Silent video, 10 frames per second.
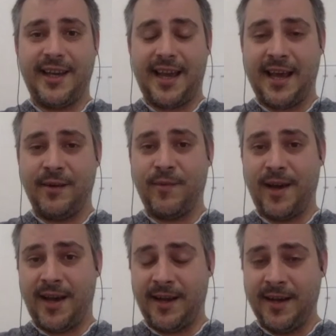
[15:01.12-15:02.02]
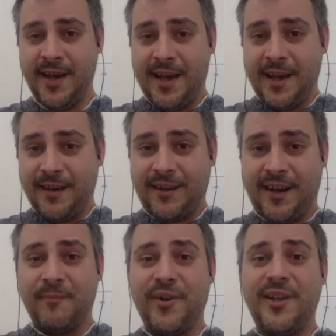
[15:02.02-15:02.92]
And when
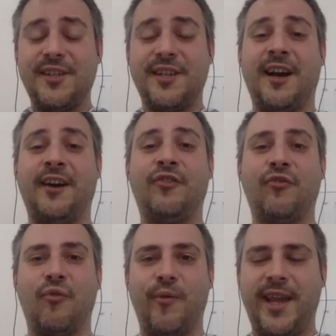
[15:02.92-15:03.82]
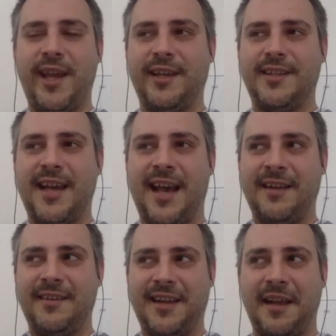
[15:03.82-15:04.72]
companies are growing,
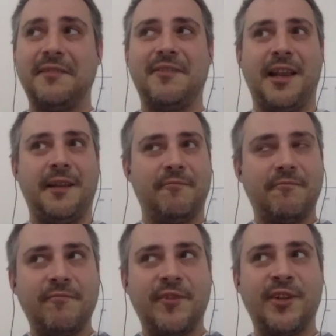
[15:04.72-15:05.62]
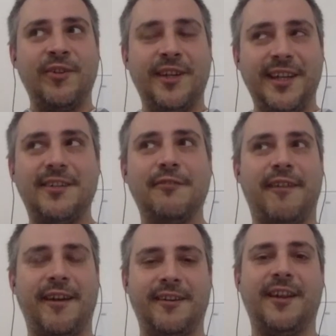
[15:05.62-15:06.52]
then they literally need to
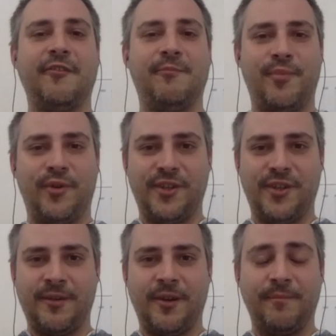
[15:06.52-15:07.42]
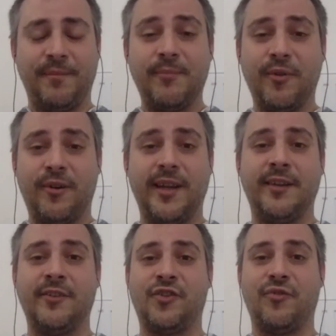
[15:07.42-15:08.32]
find a lot of people
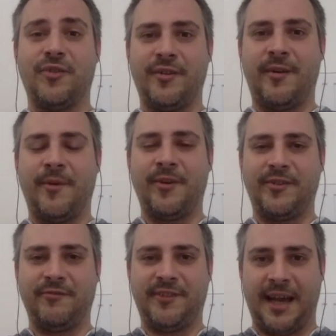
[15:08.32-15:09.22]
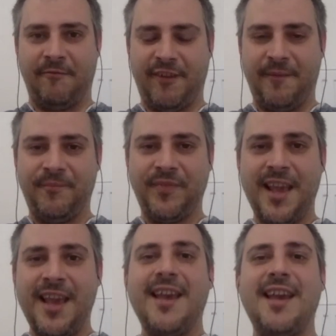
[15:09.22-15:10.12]
in a shorter amount of time frame.
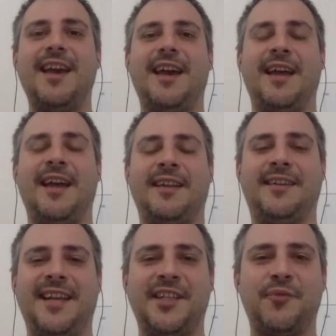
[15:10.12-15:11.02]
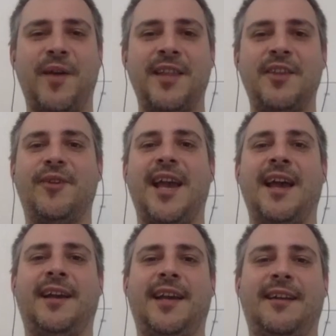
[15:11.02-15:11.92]
And that's when you
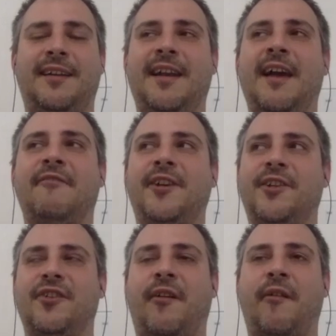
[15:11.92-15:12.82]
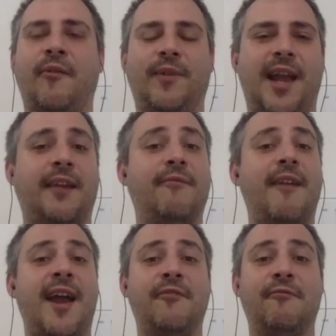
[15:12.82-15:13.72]
can get leverage around like
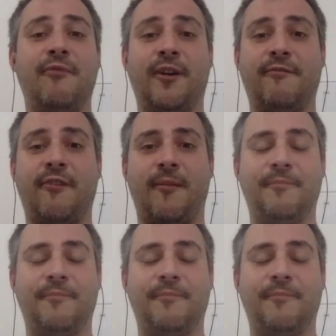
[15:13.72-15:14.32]
where you work from.